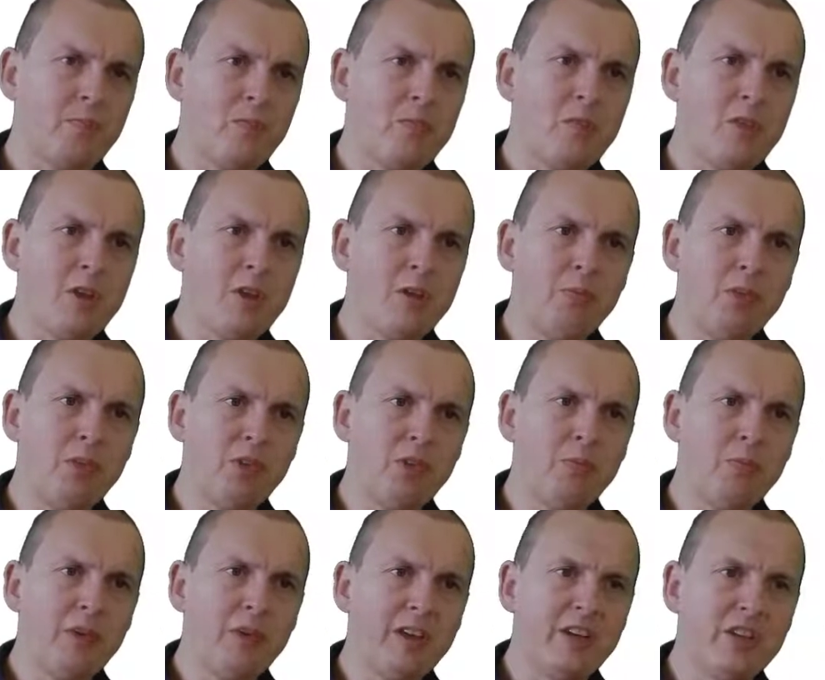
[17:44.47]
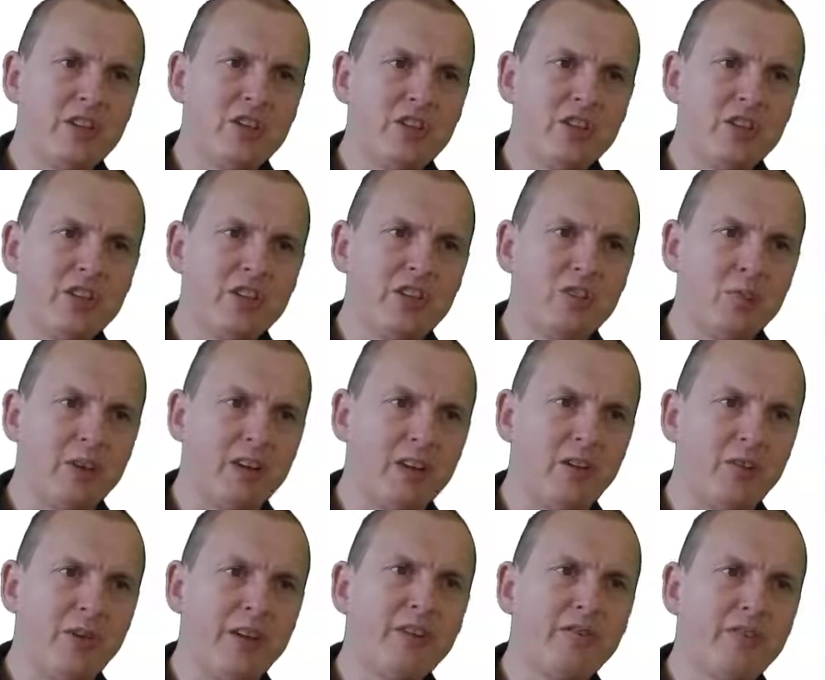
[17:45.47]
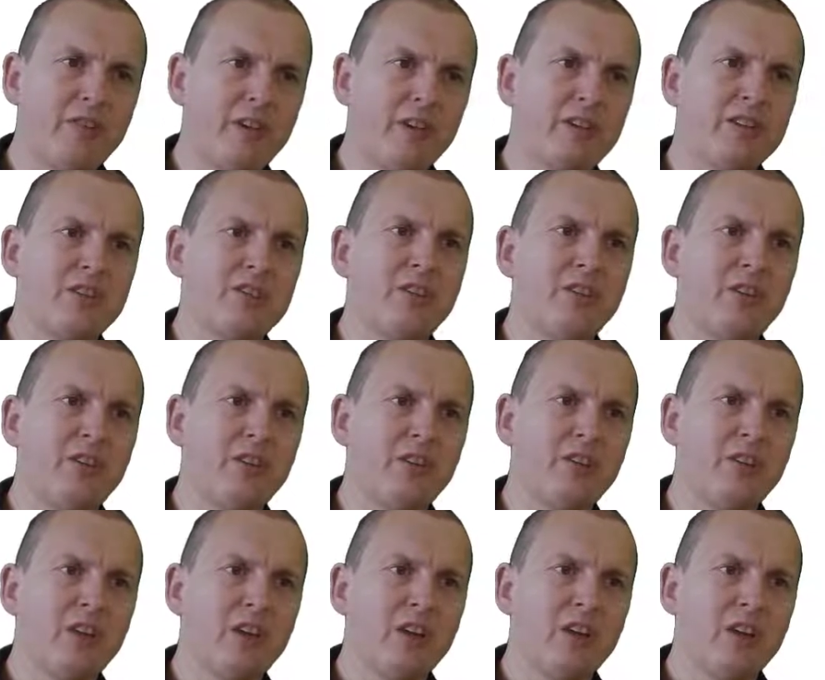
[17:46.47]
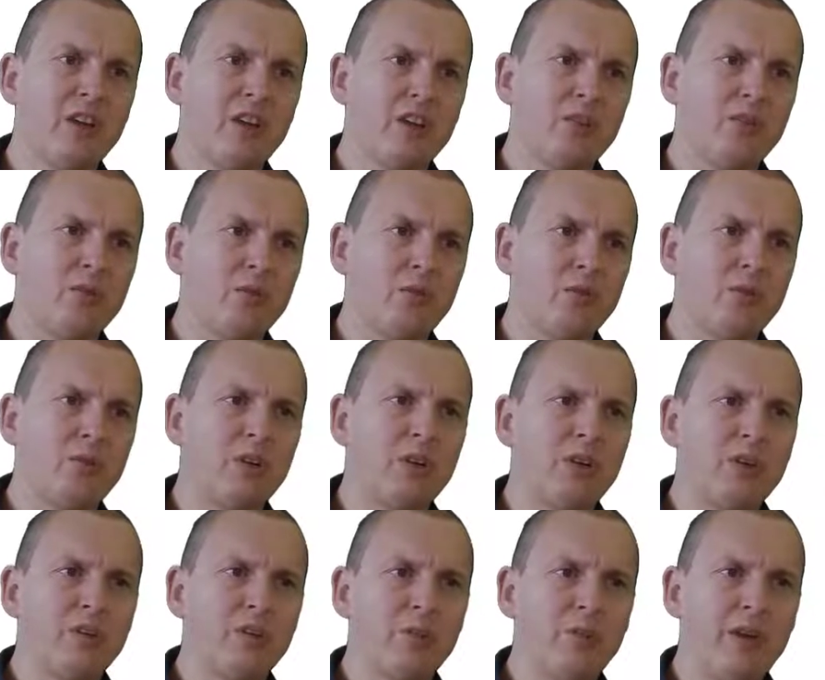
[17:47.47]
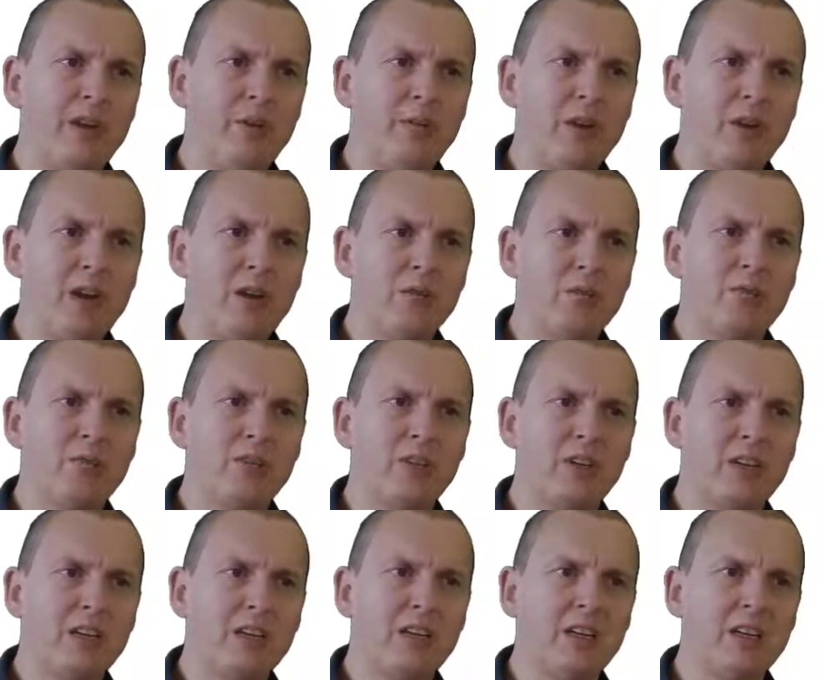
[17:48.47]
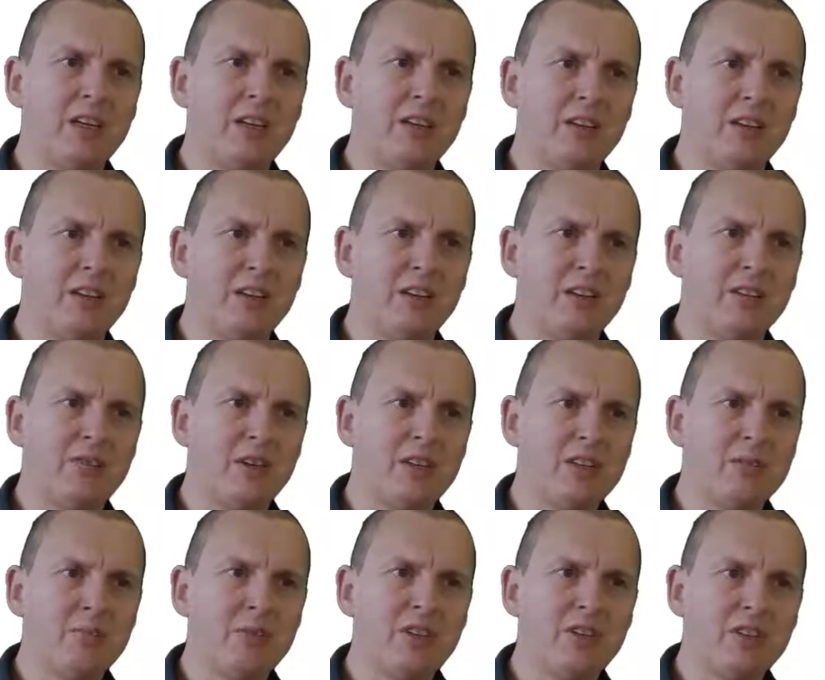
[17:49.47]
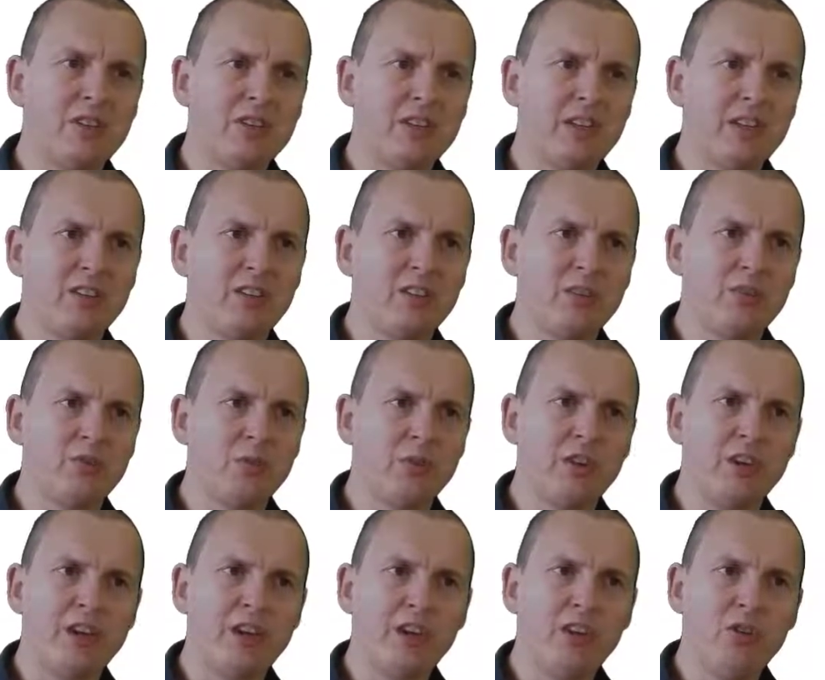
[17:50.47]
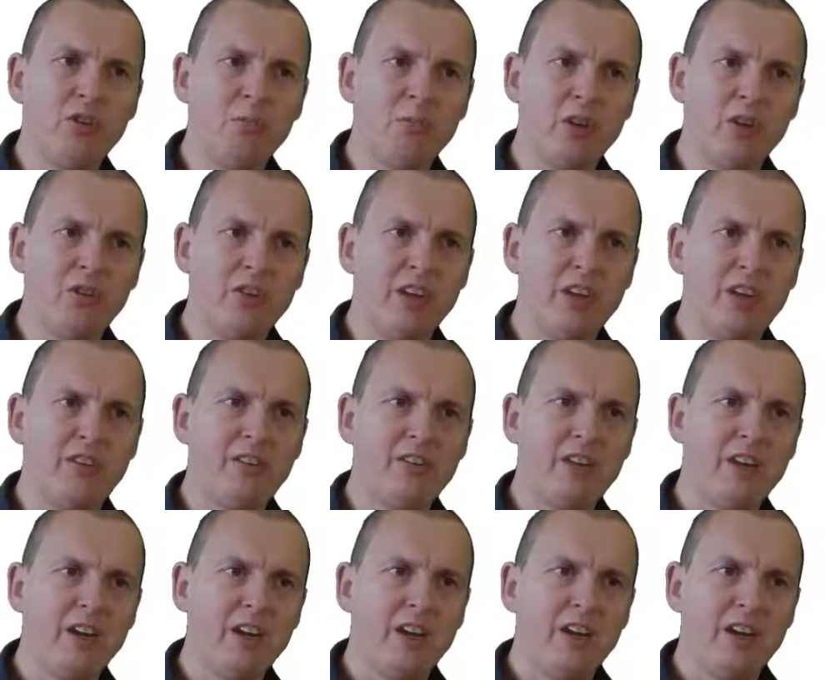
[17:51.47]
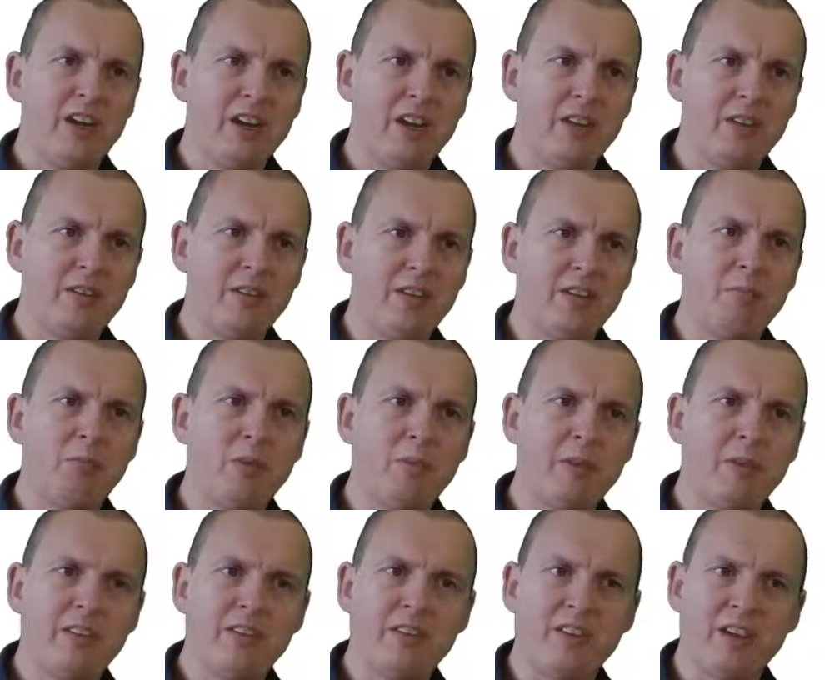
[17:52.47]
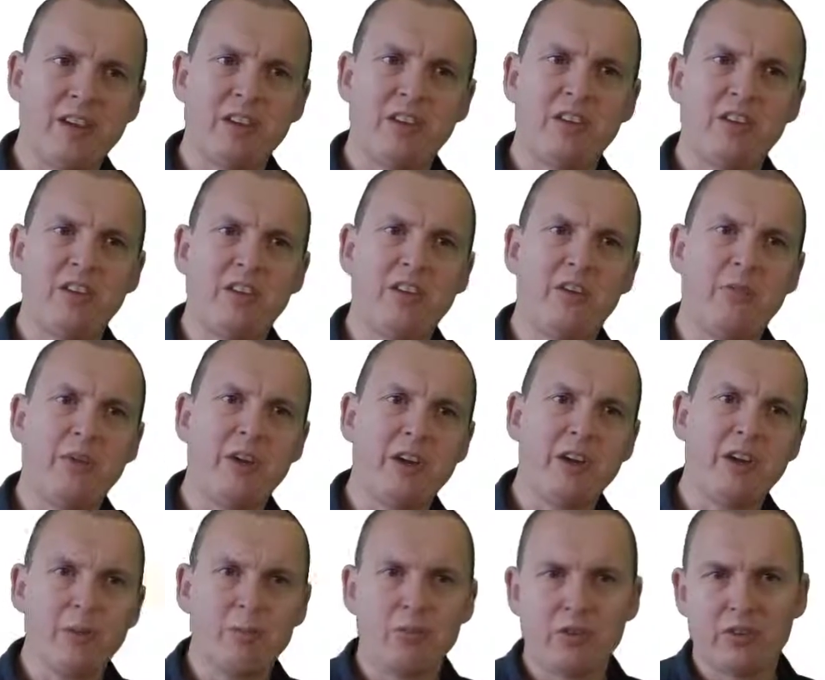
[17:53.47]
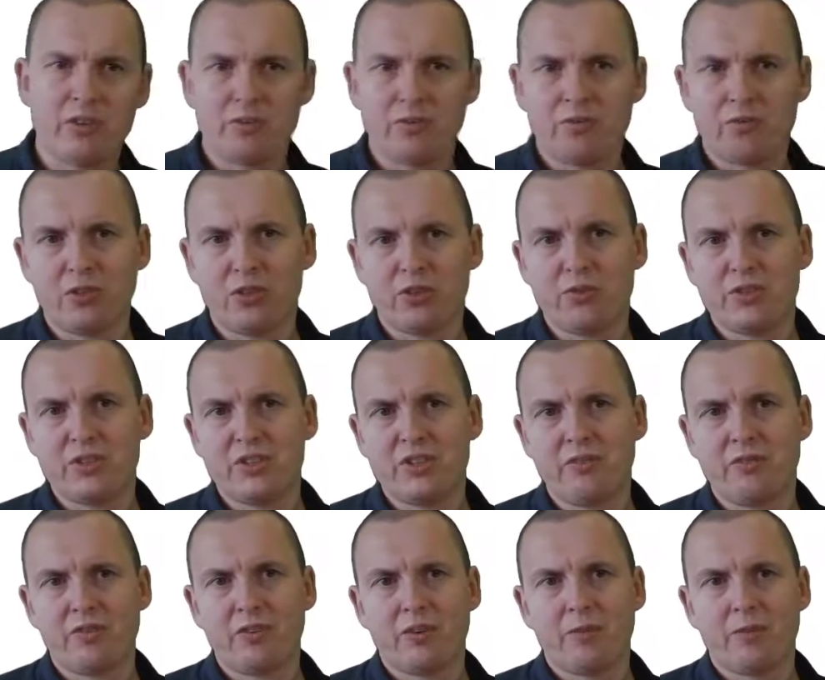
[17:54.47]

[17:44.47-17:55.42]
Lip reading: But we can just as well reconfigure the circuit to reroute the transmitter signal to an IQ modulator and implement a 90-degree hybrid for the receiver.